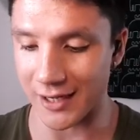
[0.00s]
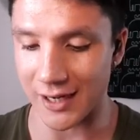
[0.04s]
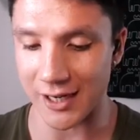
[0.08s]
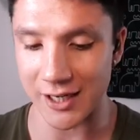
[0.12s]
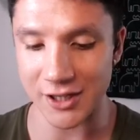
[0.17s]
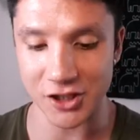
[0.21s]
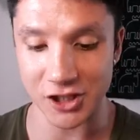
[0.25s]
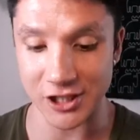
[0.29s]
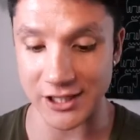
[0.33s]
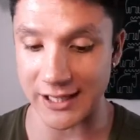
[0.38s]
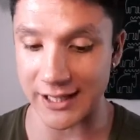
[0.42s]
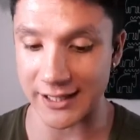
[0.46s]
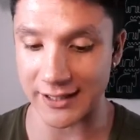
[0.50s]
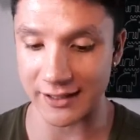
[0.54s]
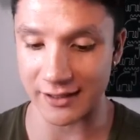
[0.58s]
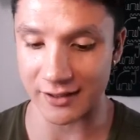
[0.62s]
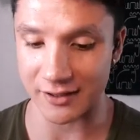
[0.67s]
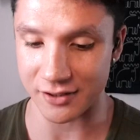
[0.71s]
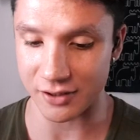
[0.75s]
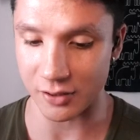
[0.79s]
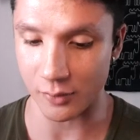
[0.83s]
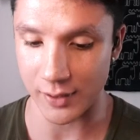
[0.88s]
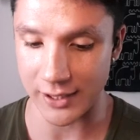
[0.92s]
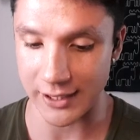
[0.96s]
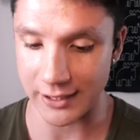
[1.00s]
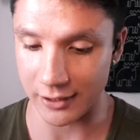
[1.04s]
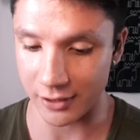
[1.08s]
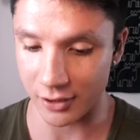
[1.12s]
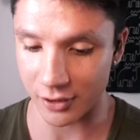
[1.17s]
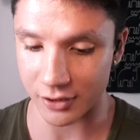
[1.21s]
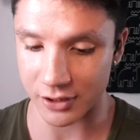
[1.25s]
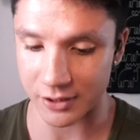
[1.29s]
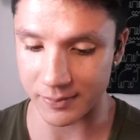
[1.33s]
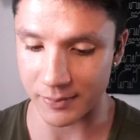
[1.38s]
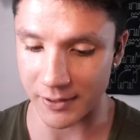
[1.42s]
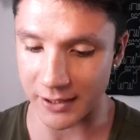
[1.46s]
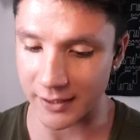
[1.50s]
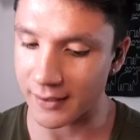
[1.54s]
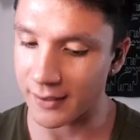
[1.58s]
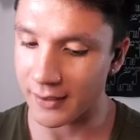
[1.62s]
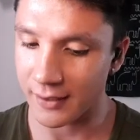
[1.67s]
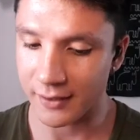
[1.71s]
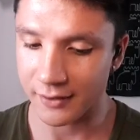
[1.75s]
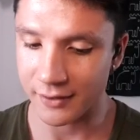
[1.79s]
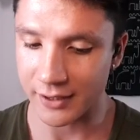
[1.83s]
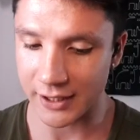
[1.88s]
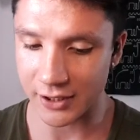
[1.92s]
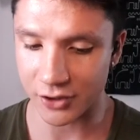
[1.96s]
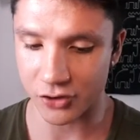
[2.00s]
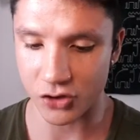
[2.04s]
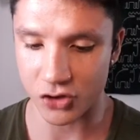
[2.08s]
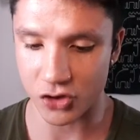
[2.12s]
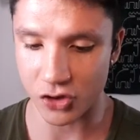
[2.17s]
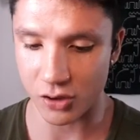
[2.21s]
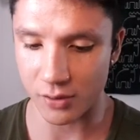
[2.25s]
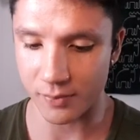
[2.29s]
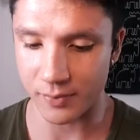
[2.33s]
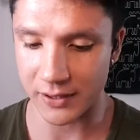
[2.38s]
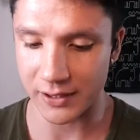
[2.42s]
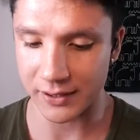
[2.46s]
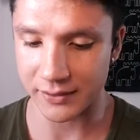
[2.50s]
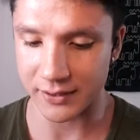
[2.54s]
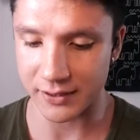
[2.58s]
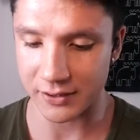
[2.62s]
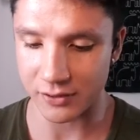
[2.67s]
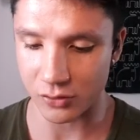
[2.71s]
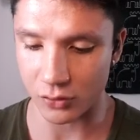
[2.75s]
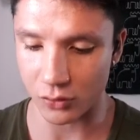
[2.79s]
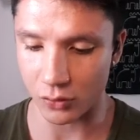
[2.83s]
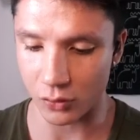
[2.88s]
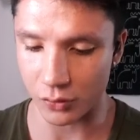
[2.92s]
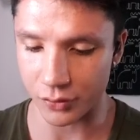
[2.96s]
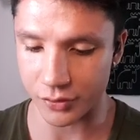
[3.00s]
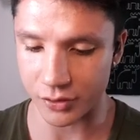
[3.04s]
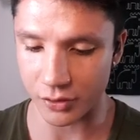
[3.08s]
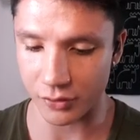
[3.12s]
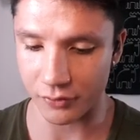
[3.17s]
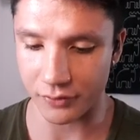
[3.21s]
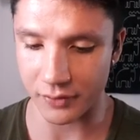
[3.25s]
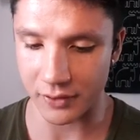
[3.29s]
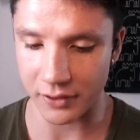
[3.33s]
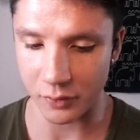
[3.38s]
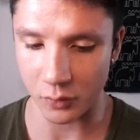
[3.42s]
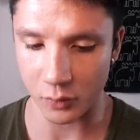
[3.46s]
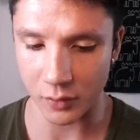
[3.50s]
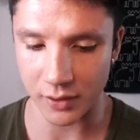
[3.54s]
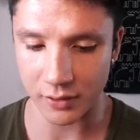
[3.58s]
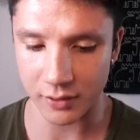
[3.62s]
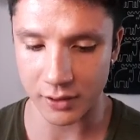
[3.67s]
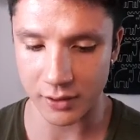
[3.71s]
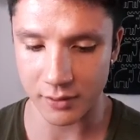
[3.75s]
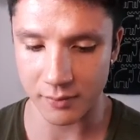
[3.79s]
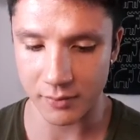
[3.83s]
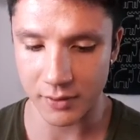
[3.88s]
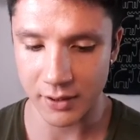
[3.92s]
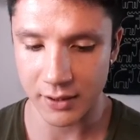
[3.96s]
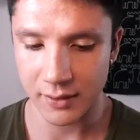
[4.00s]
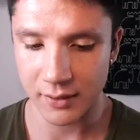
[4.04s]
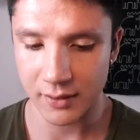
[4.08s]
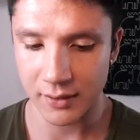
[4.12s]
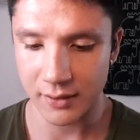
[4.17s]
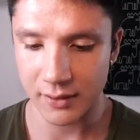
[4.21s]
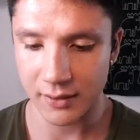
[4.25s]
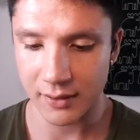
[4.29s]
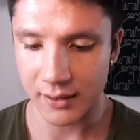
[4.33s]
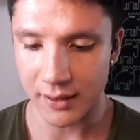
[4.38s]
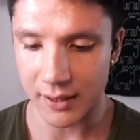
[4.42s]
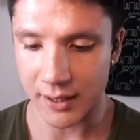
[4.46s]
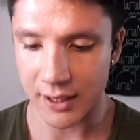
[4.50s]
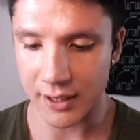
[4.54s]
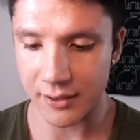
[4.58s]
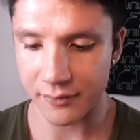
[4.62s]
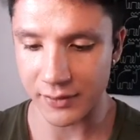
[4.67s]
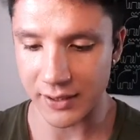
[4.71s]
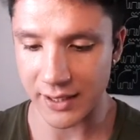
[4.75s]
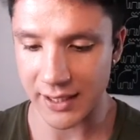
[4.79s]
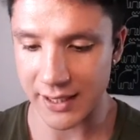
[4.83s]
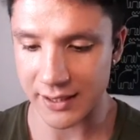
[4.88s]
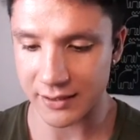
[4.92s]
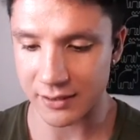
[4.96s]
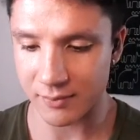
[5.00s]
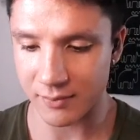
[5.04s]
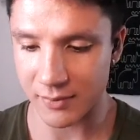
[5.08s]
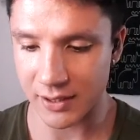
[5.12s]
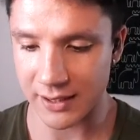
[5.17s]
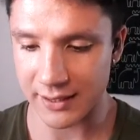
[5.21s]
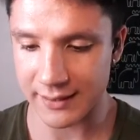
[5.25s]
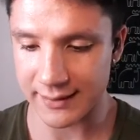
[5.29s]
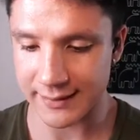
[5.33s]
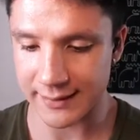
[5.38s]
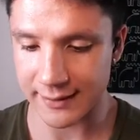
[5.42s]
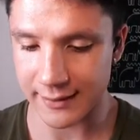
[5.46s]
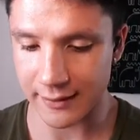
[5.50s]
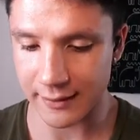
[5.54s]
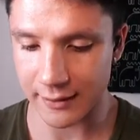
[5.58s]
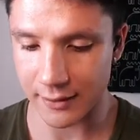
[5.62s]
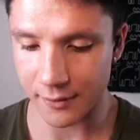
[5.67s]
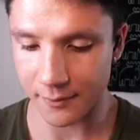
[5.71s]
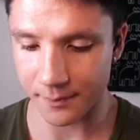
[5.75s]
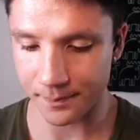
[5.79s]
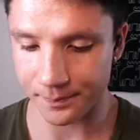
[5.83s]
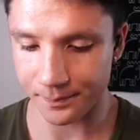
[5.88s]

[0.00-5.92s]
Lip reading: I just like it because the way it looks, but the extra durability is also very welcome. Ivory Atomizer,